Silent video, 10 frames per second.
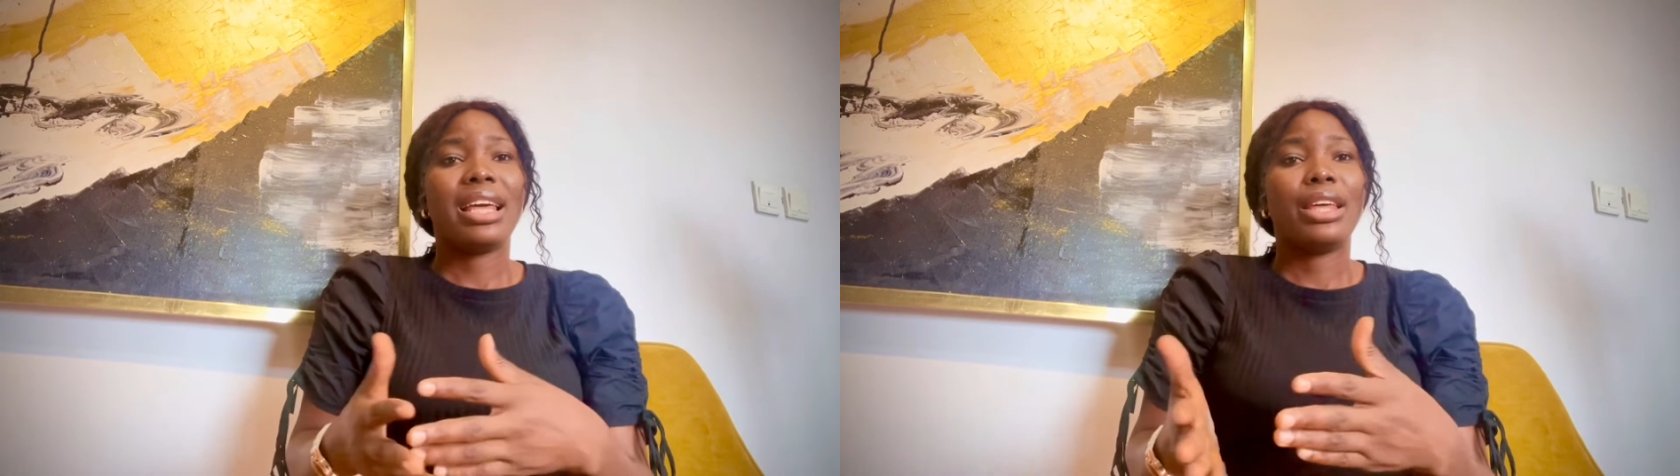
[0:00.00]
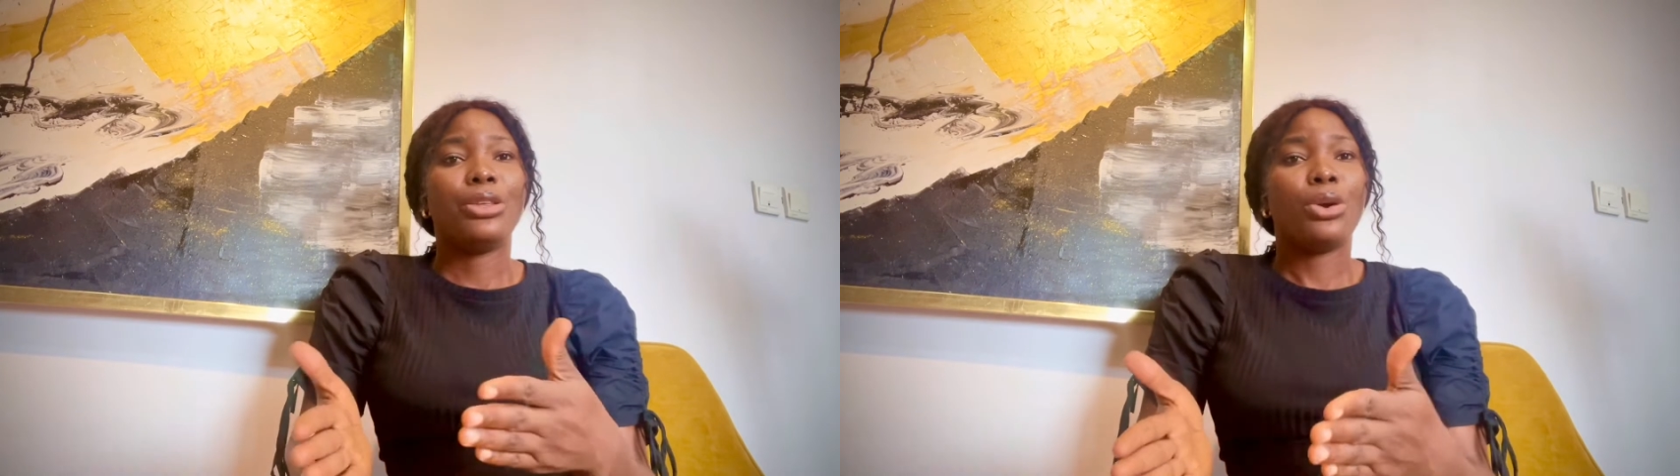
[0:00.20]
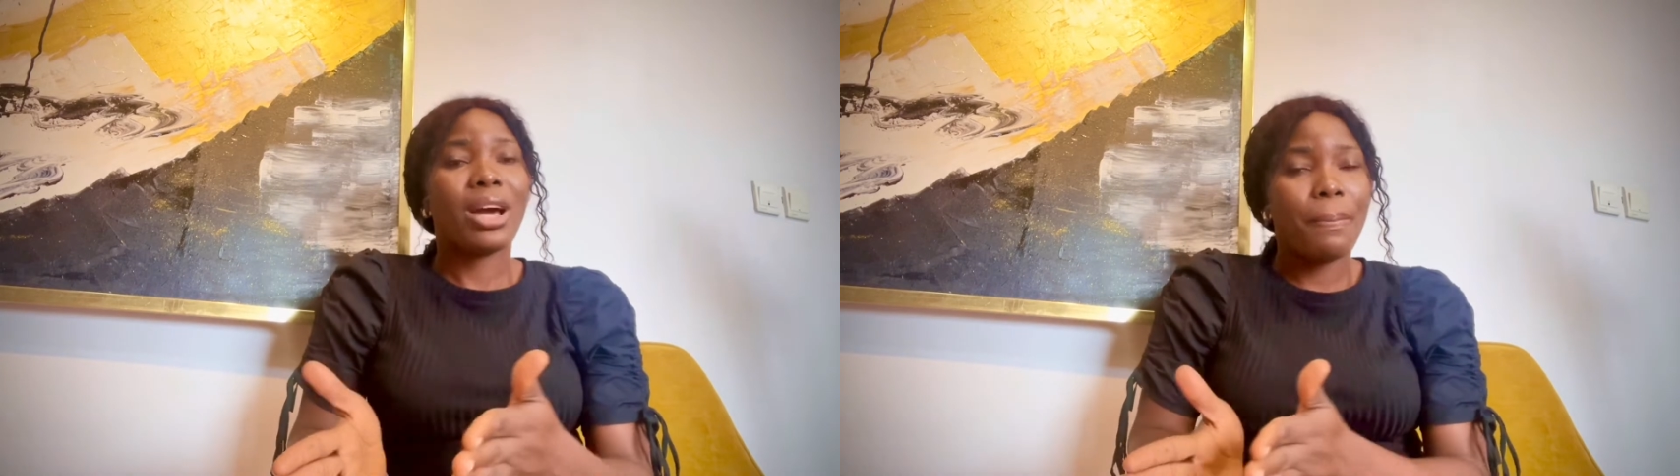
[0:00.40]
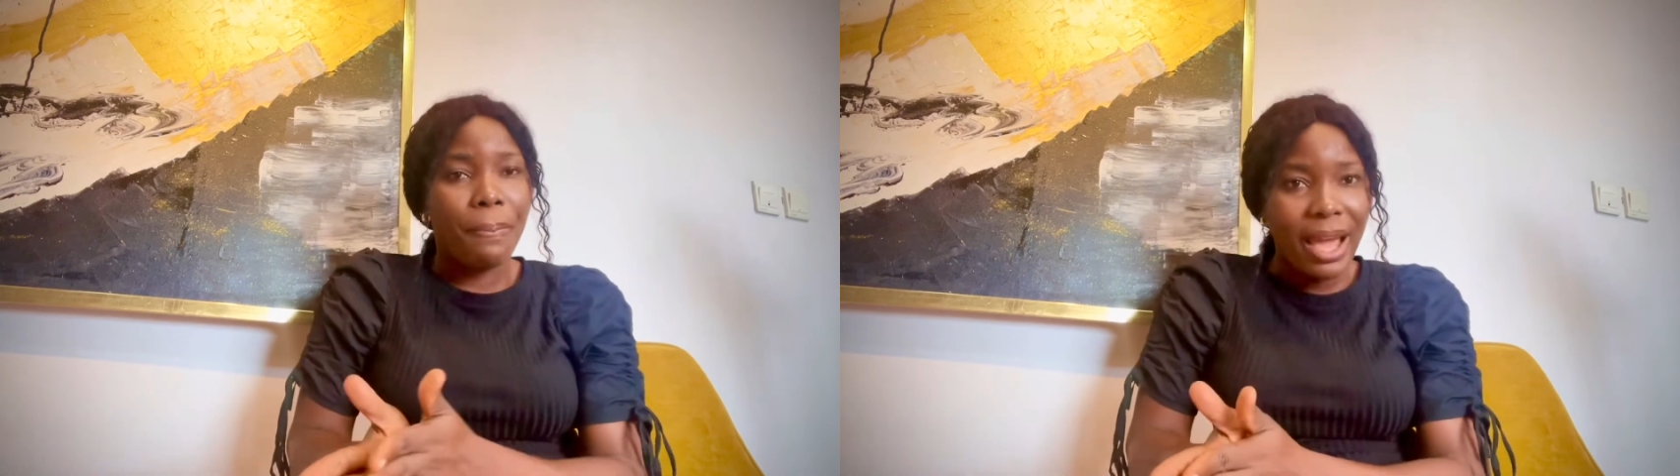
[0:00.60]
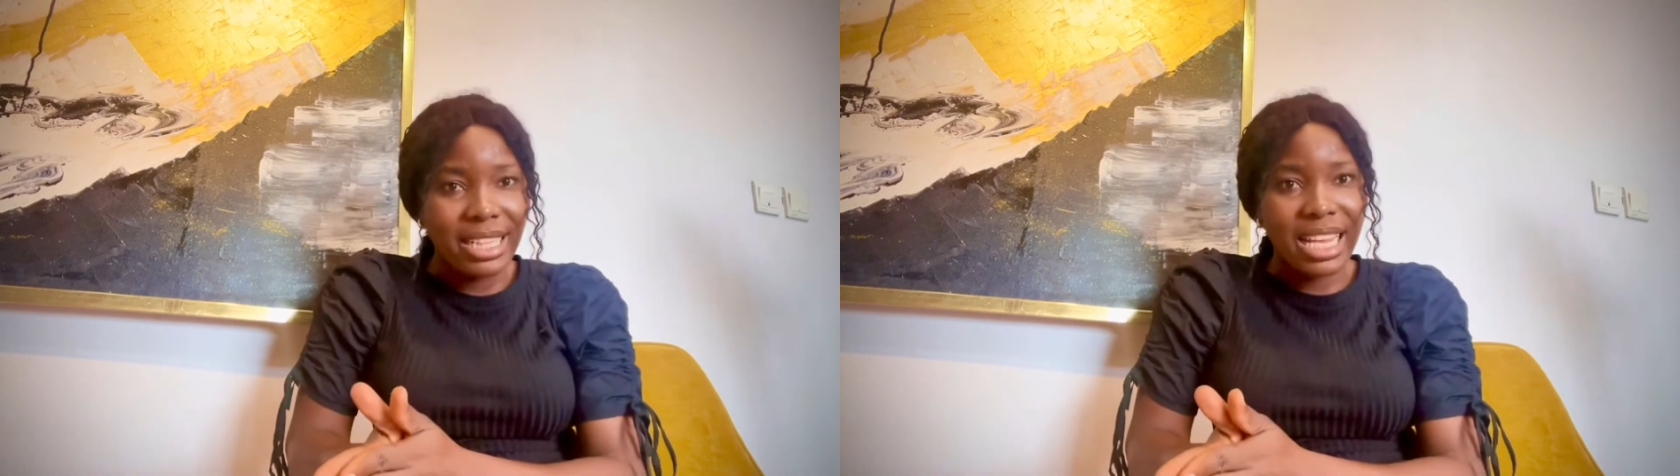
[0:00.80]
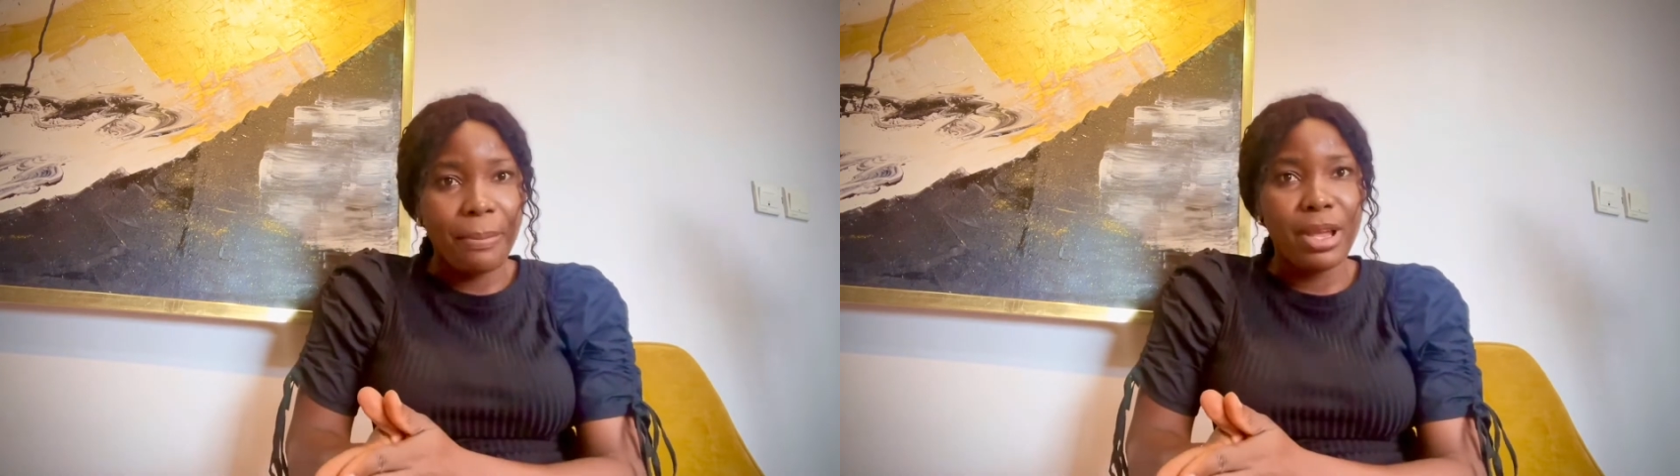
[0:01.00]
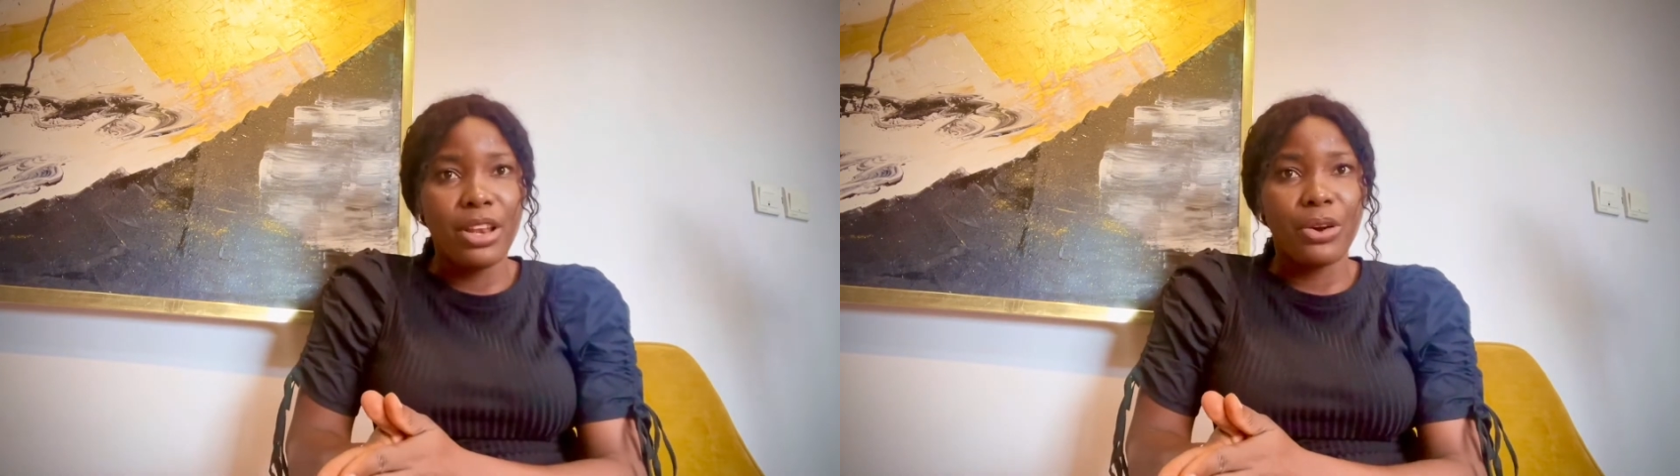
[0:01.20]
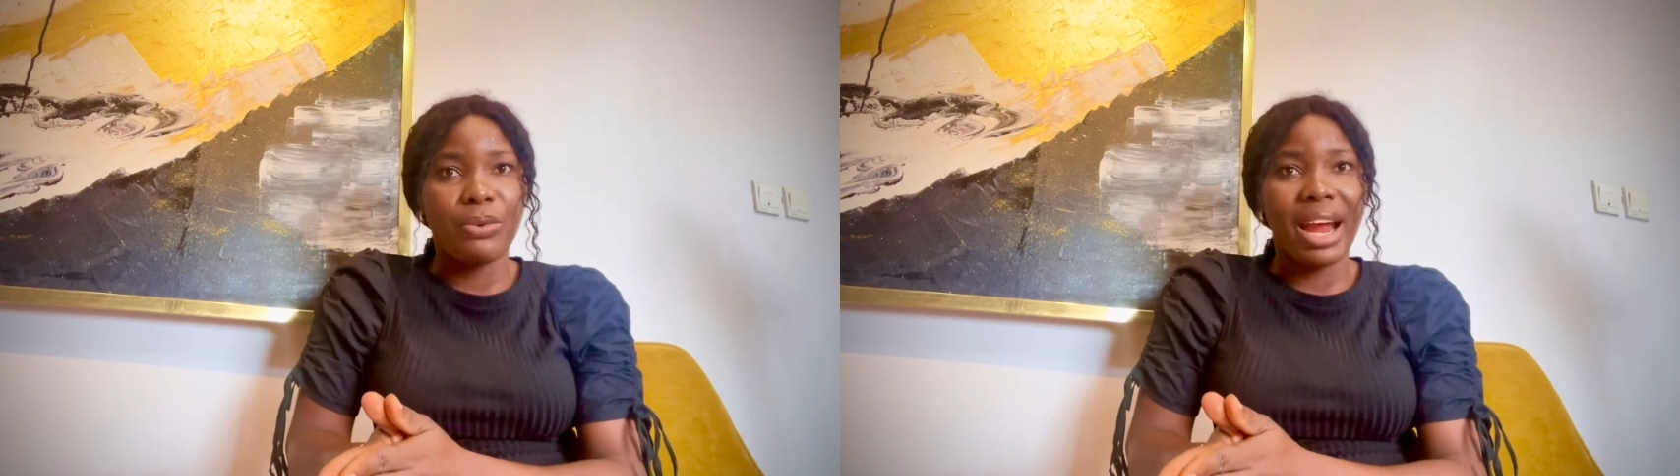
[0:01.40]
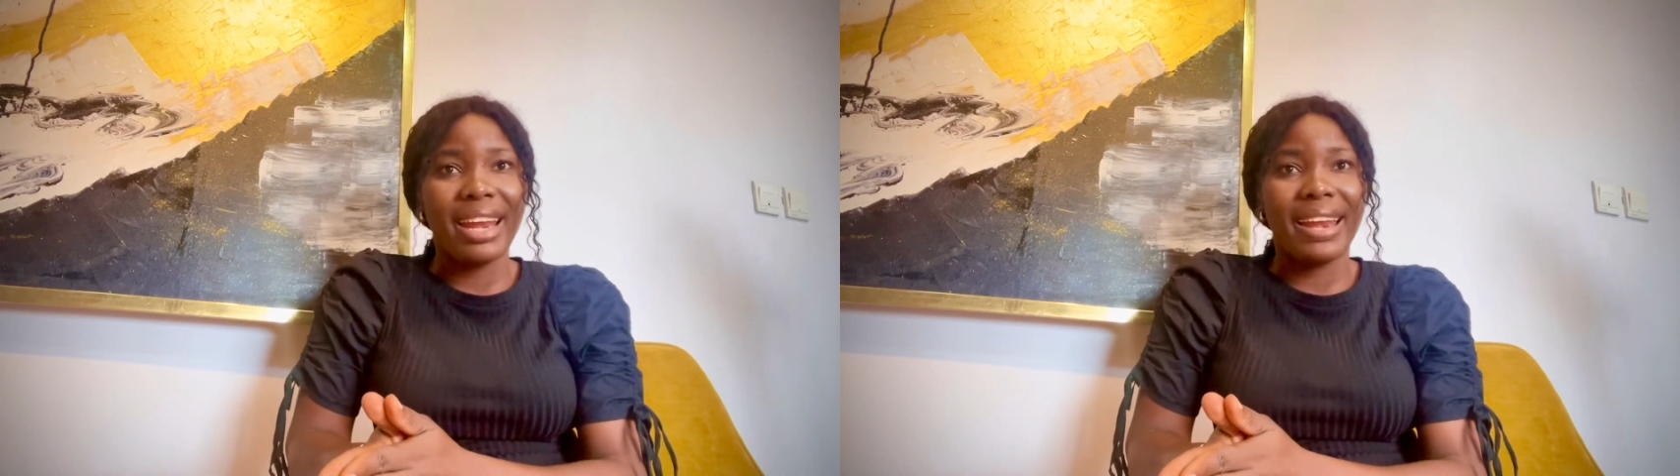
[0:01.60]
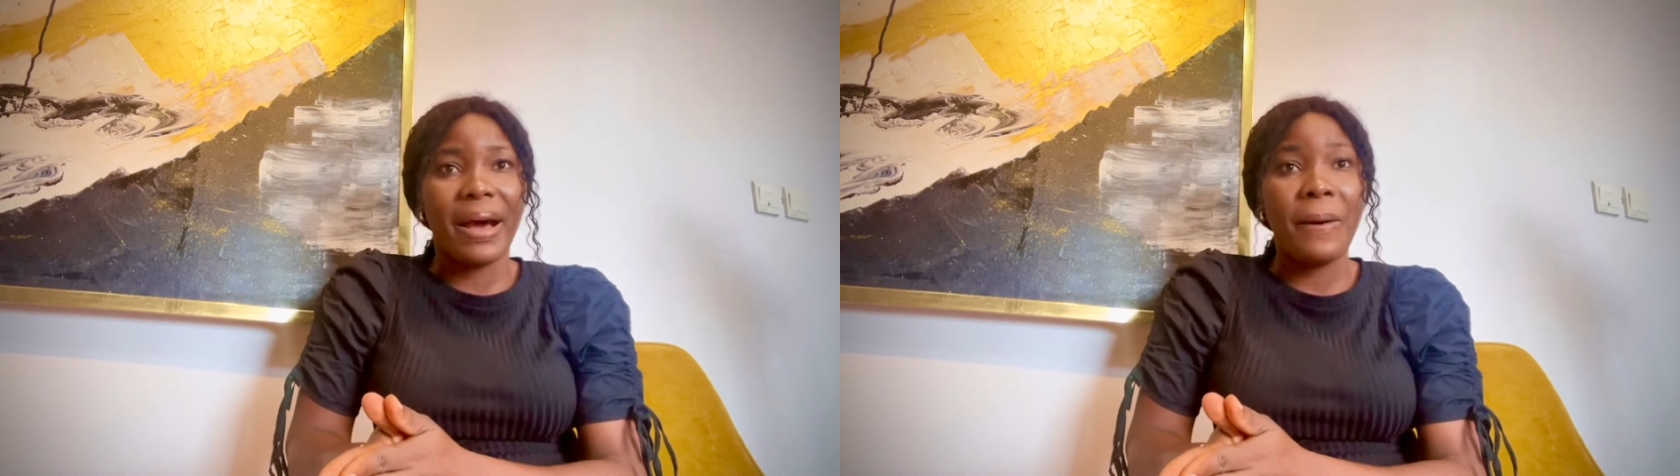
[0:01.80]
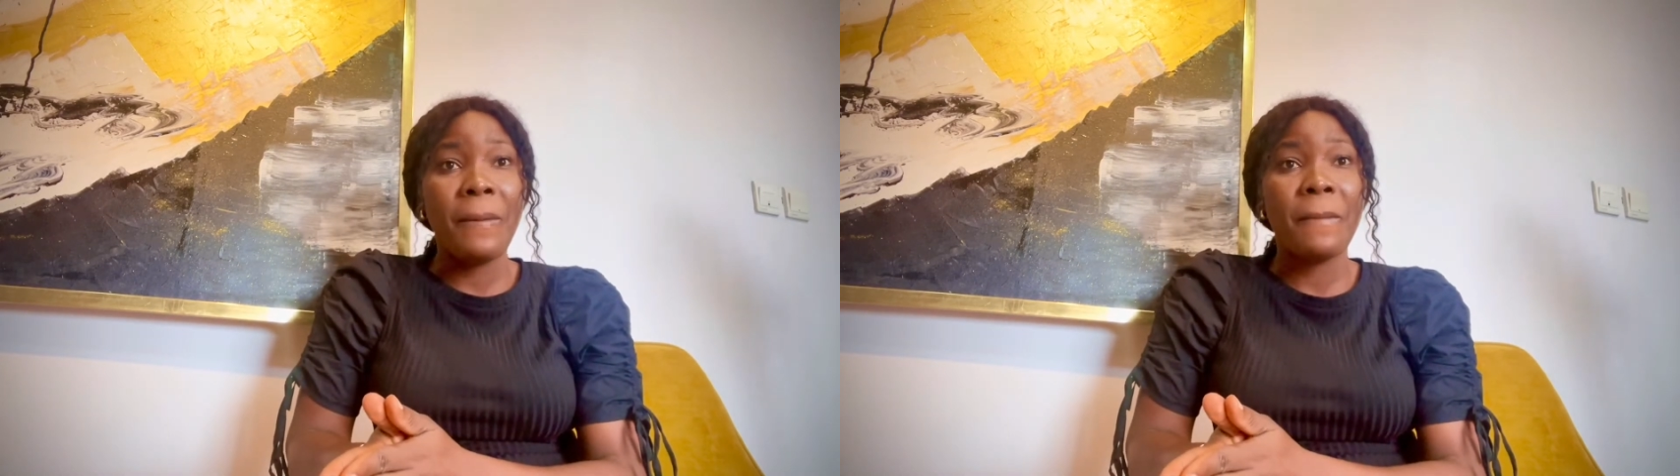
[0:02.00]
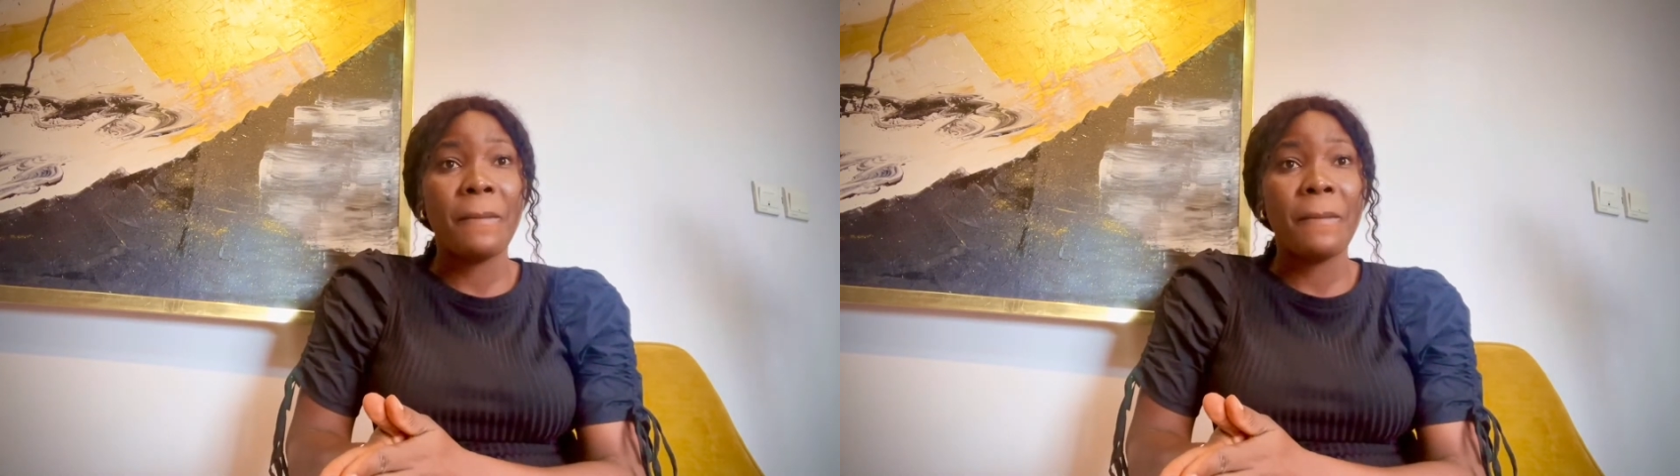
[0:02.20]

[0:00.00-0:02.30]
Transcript: you can pay 10 million right now